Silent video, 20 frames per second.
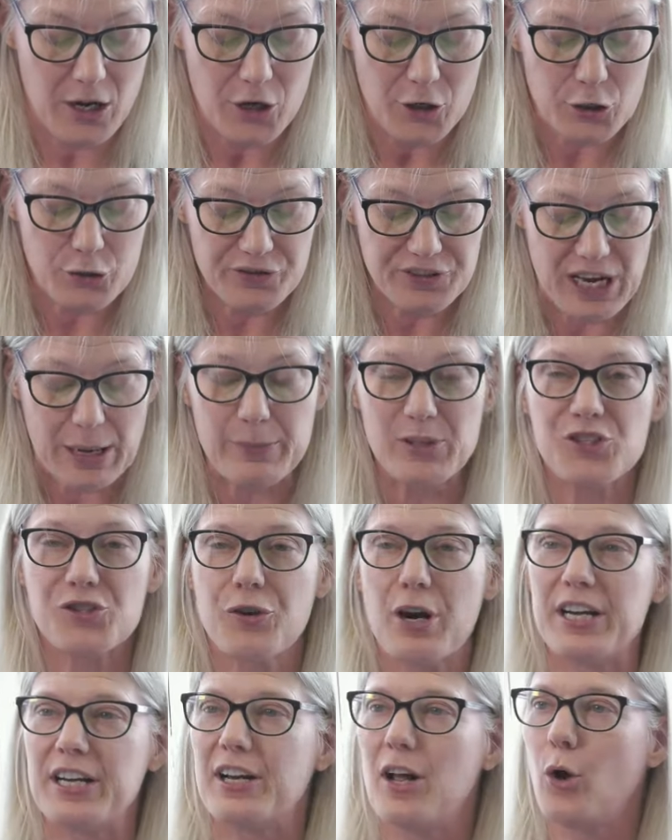You've
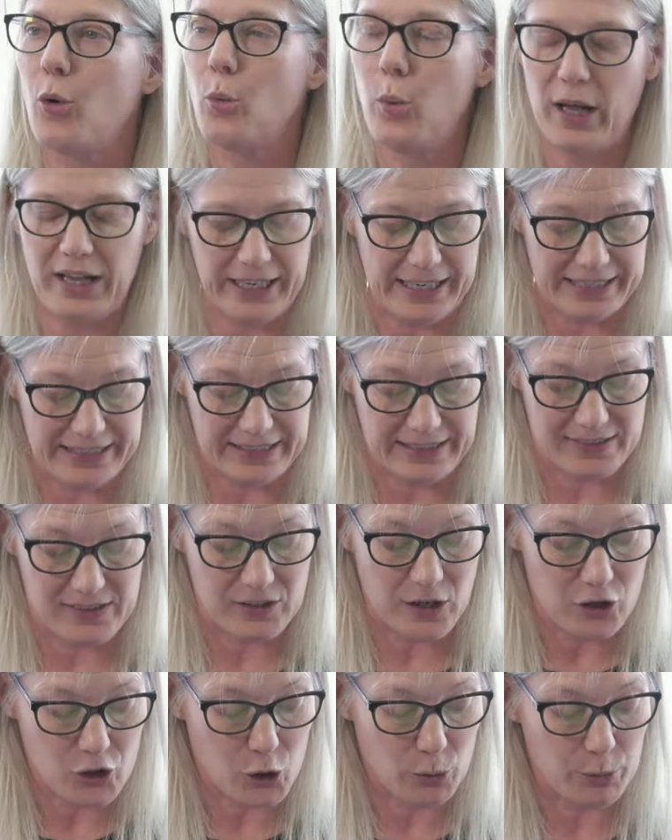demonstrated a willingness
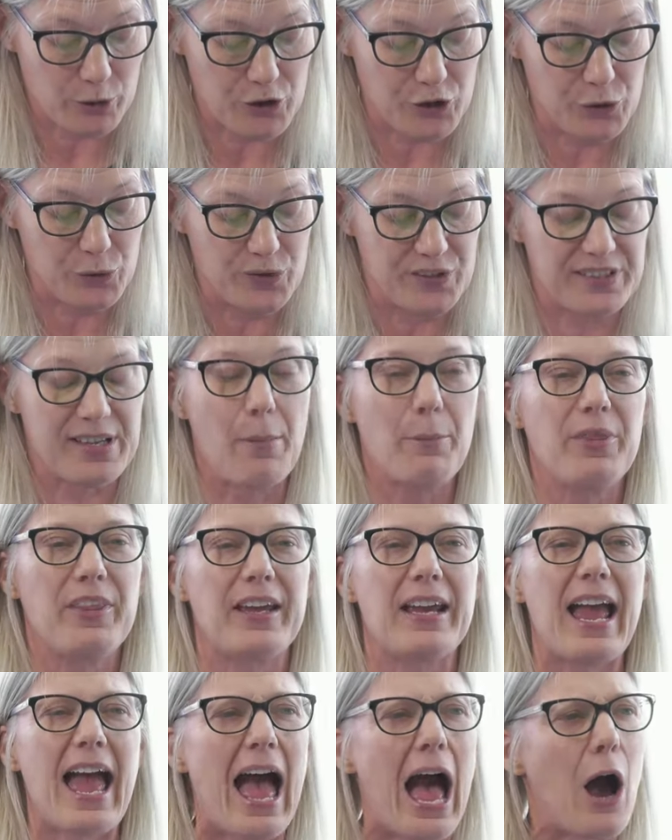to pursue
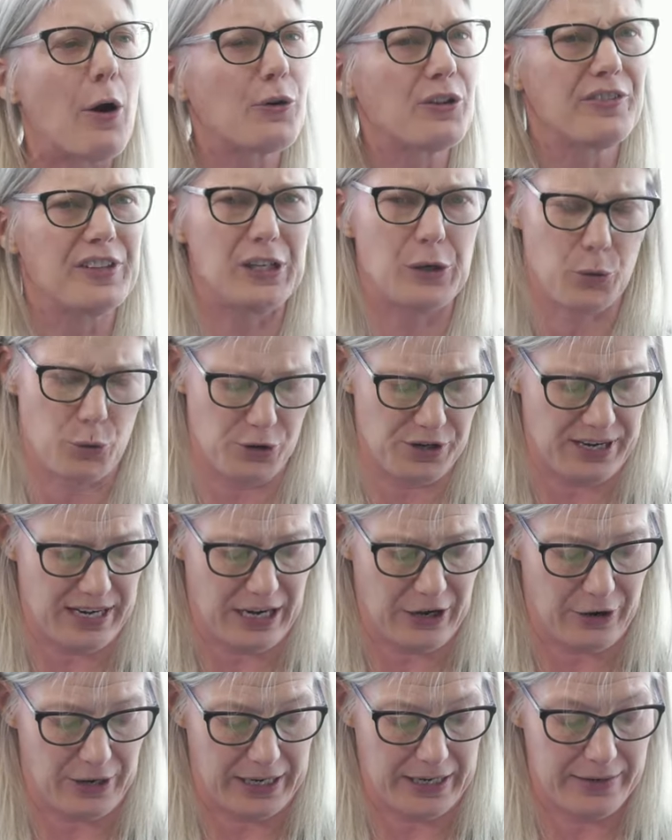something out of the
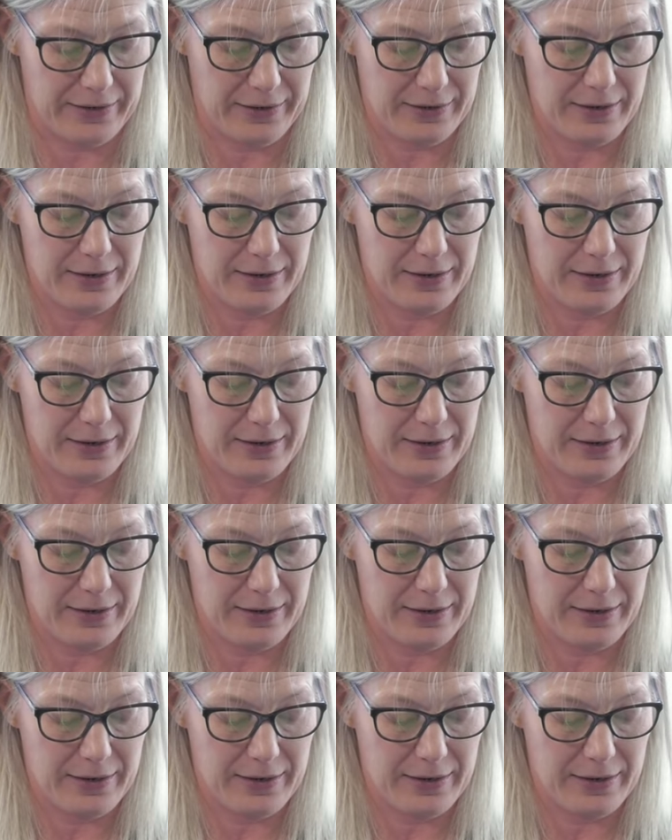ordinary.